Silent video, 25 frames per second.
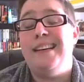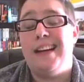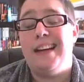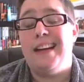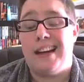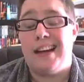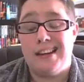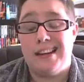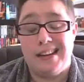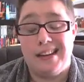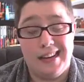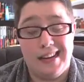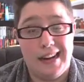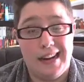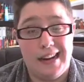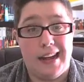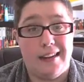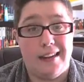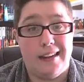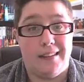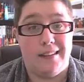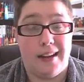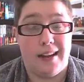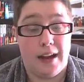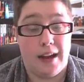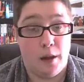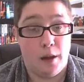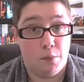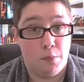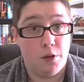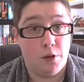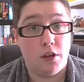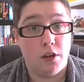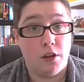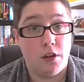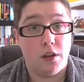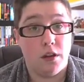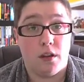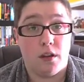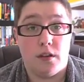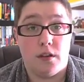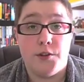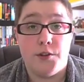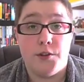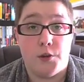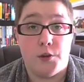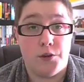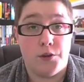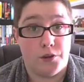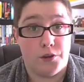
And he has a book of short